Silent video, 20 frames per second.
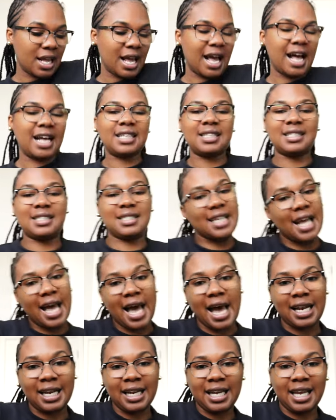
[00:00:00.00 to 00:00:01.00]
I
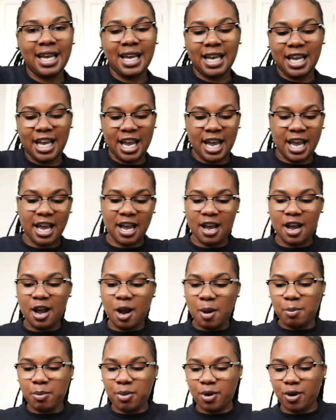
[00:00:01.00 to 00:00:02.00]
style it
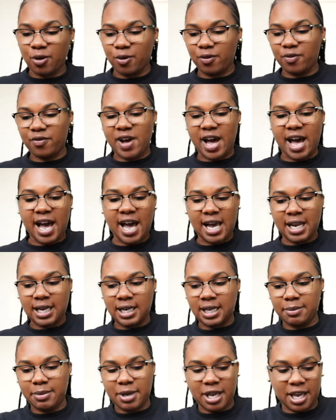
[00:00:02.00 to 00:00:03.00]
and profile
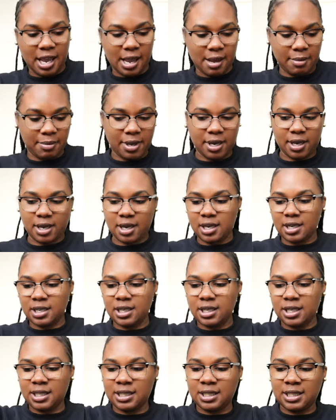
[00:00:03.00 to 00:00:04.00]
it, baby.
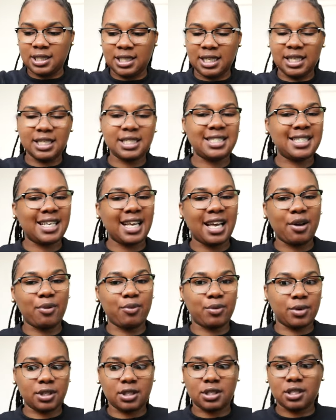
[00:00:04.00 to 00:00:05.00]
Because this set
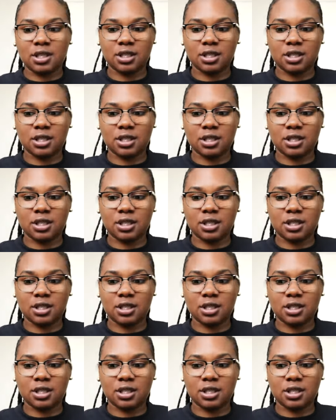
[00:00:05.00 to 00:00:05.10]
was